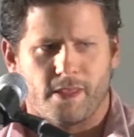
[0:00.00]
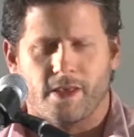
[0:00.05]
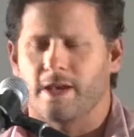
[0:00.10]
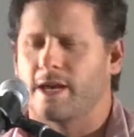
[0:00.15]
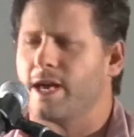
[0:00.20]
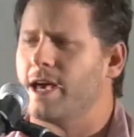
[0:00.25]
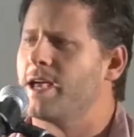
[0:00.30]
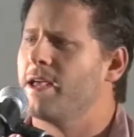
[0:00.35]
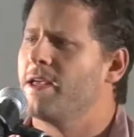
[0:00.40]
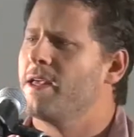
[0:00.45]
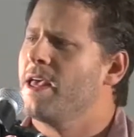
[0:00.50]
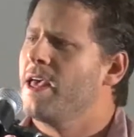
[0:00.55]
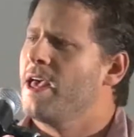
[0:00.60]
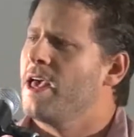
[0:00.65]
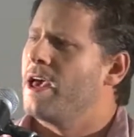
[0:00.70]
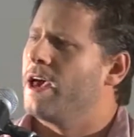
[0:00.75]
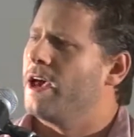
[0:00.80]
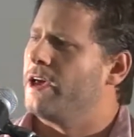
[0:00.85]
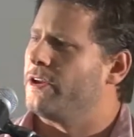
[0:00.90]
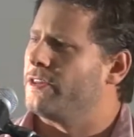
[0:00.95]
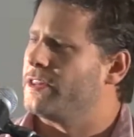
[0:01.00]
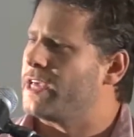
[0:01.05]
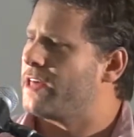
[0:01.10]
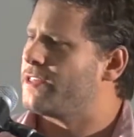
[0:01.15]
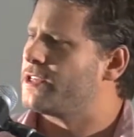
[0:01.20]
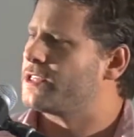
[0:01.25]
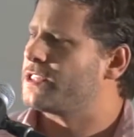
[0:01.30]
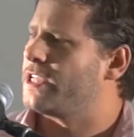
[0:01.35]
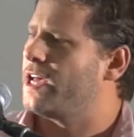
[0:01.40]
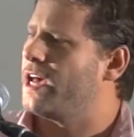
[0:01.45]
okay? And on the
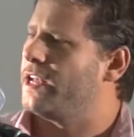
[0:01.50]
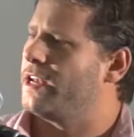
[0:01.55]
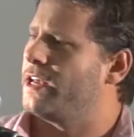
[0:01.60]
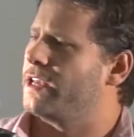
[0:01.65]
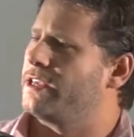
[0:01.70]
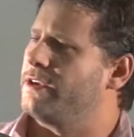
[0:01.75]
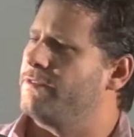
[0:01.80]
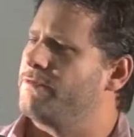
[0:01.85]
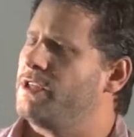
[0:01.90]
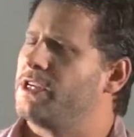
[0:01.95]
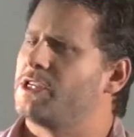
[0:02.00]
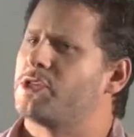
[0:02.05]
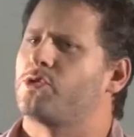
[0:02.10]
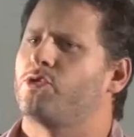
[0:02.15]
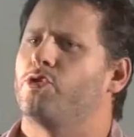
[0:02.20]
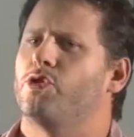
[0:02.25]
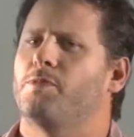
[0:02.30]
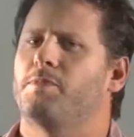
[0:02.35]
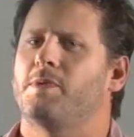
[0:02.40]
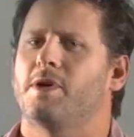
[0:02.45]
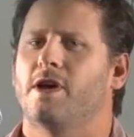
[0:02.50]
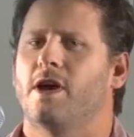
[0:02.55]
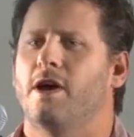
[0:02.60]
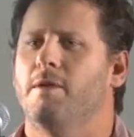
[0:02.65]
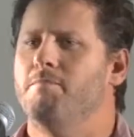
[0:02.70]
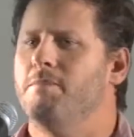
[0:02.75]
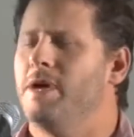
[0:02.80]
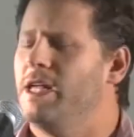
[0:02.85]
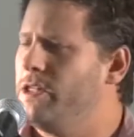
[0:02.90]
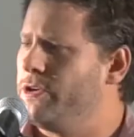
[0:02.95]
other side, I give this group a
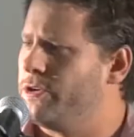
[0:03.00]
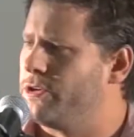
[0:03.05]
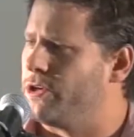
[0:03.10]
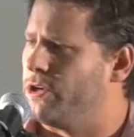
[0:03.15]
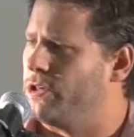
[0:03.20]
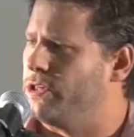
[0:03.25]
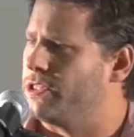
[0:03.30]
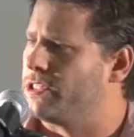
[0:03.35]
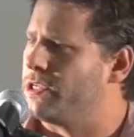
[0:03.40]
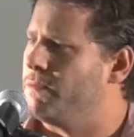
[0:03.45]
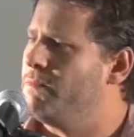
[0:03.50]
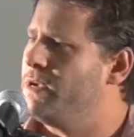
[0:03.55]
million dollars,